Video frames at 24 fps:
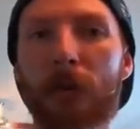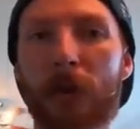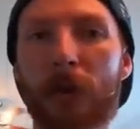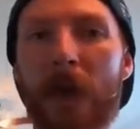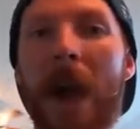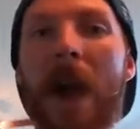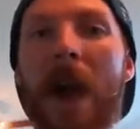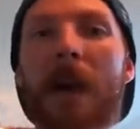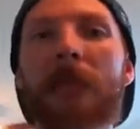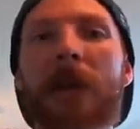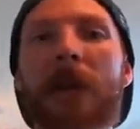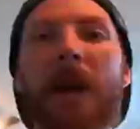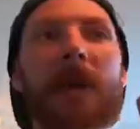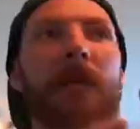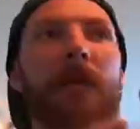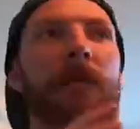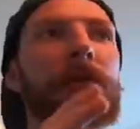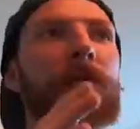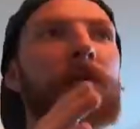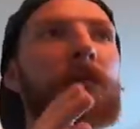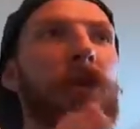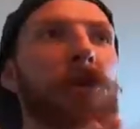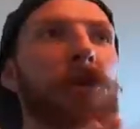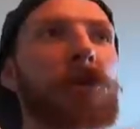We have a
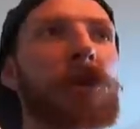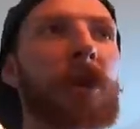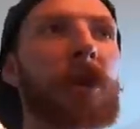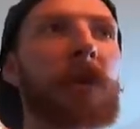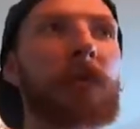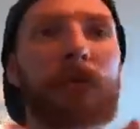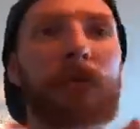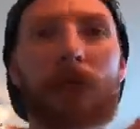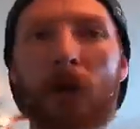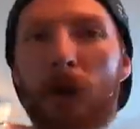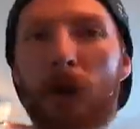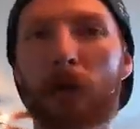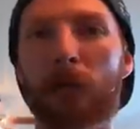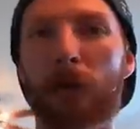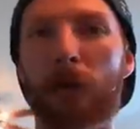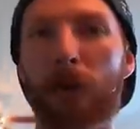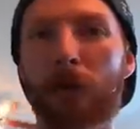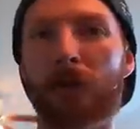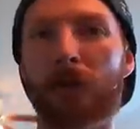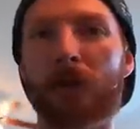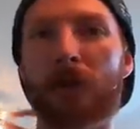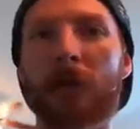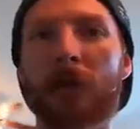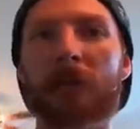fishing vlog
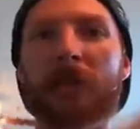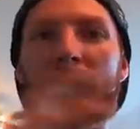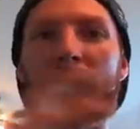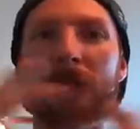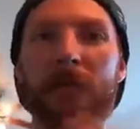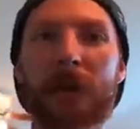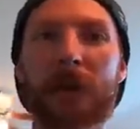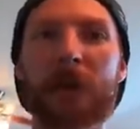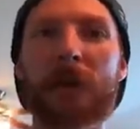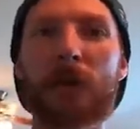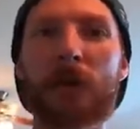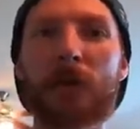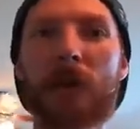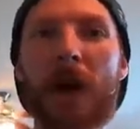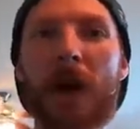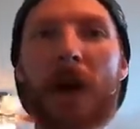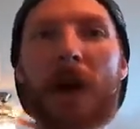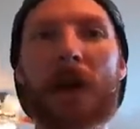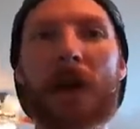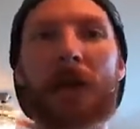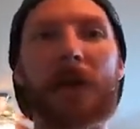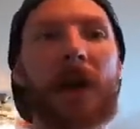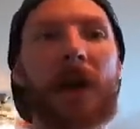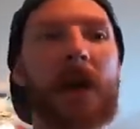portion of this video
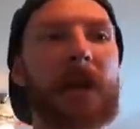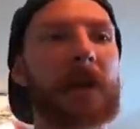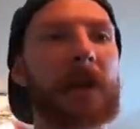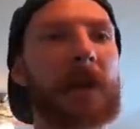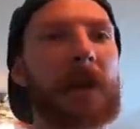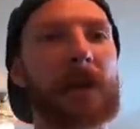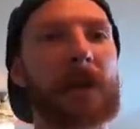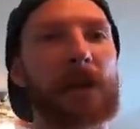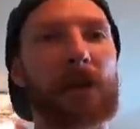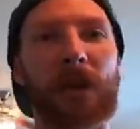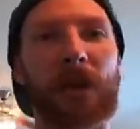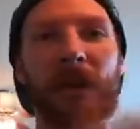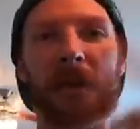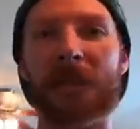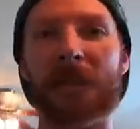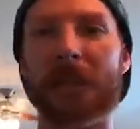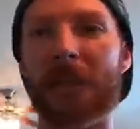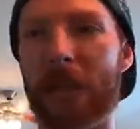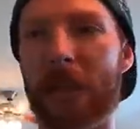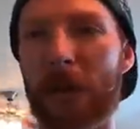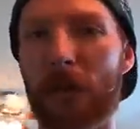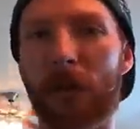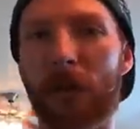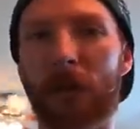that you're gonna
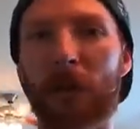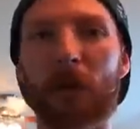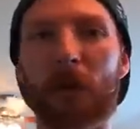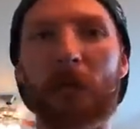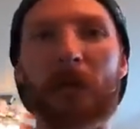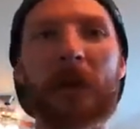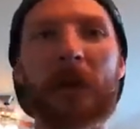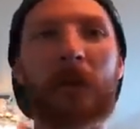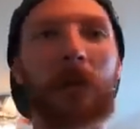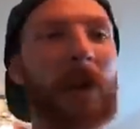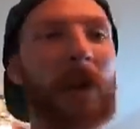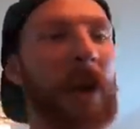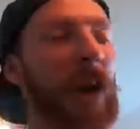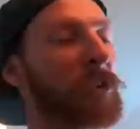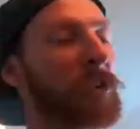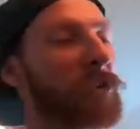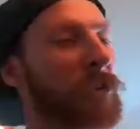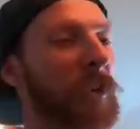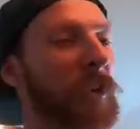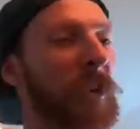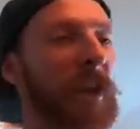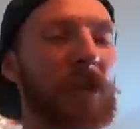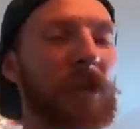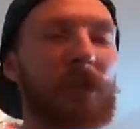see here in a little bit. We
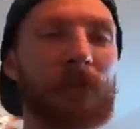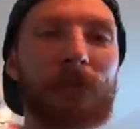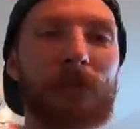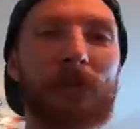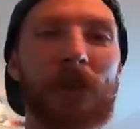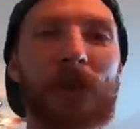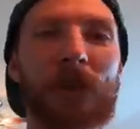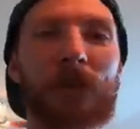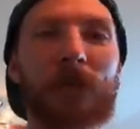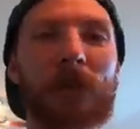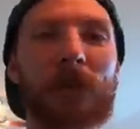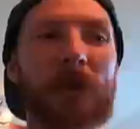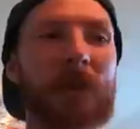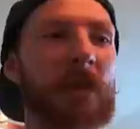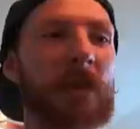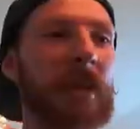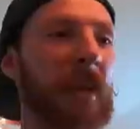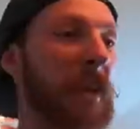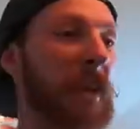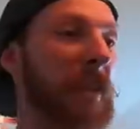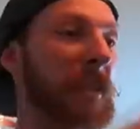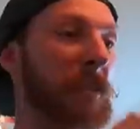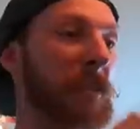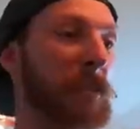actually catch a fish, we
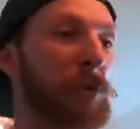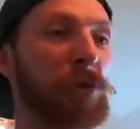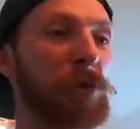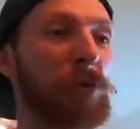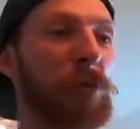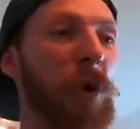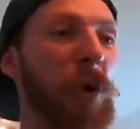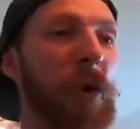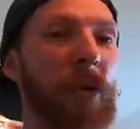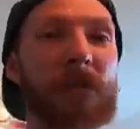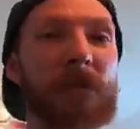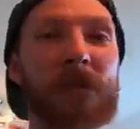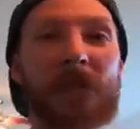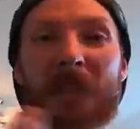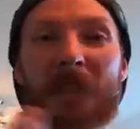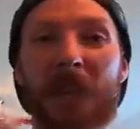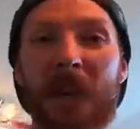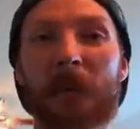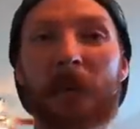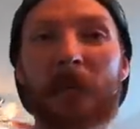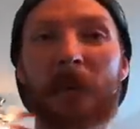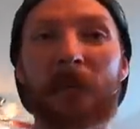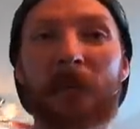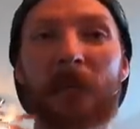hit some new waters. It's
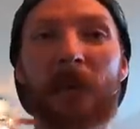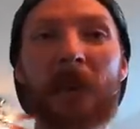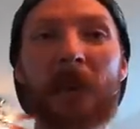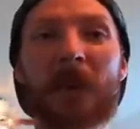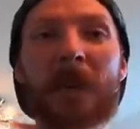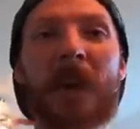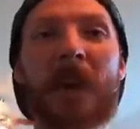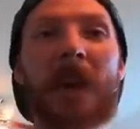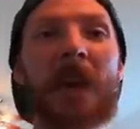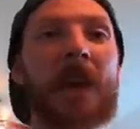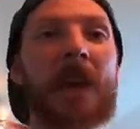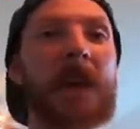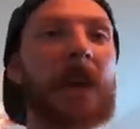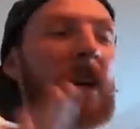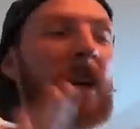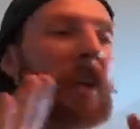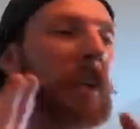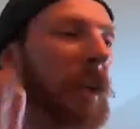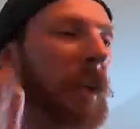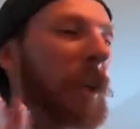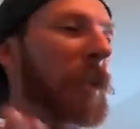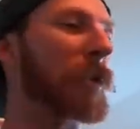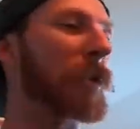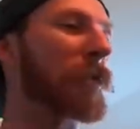gonna be fun.
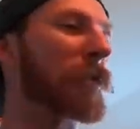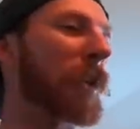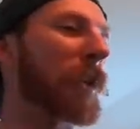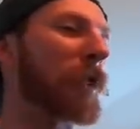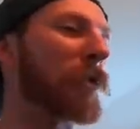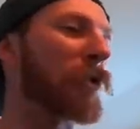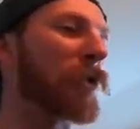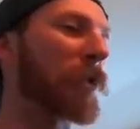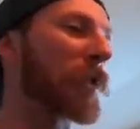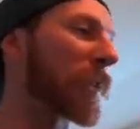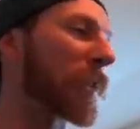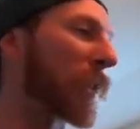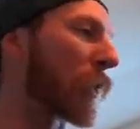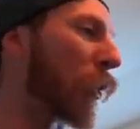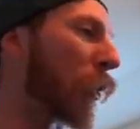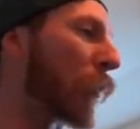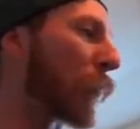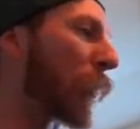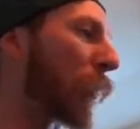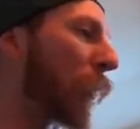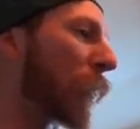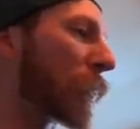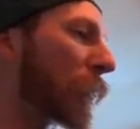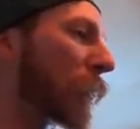Again, using just a
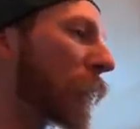GoPro.